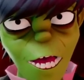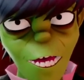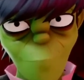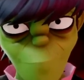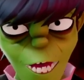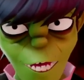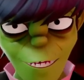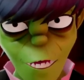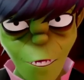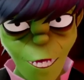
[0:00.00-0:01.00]
Uh,
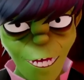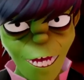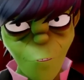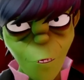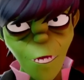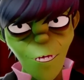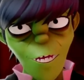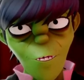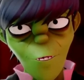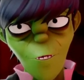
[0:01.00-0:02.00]
Murdoc,
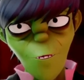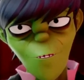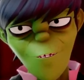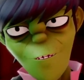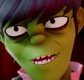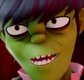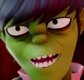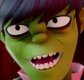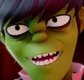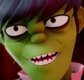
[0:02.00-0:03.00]
what's your
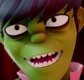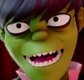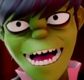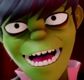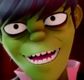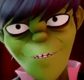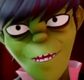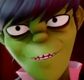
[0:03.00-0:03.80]
skincare